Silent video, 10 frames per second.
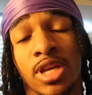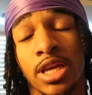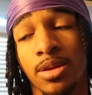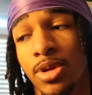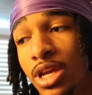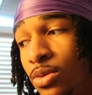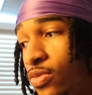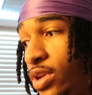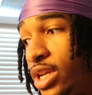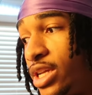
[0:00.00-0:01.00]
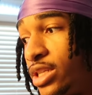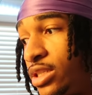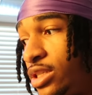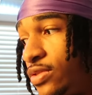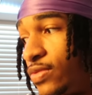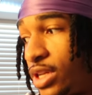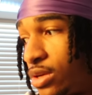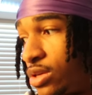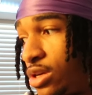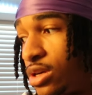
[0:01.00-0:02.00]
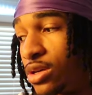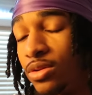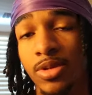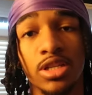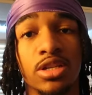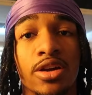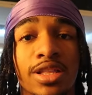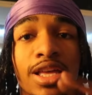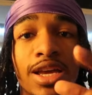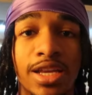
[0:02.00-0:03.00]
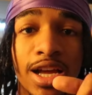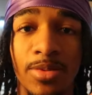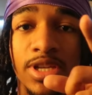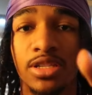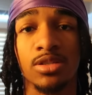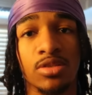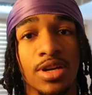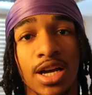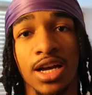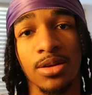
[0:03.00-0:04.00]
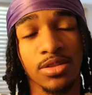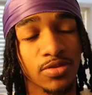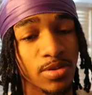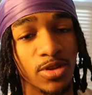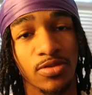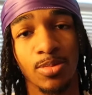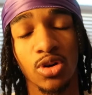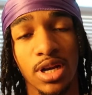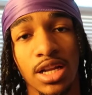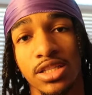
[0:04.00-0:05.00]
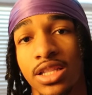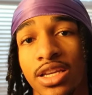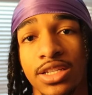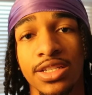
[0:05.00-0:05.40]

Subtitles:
But yeah, man, we finna get into this video, dog. Make sure y'all like, comment, and subscribe. Feel me, for more content like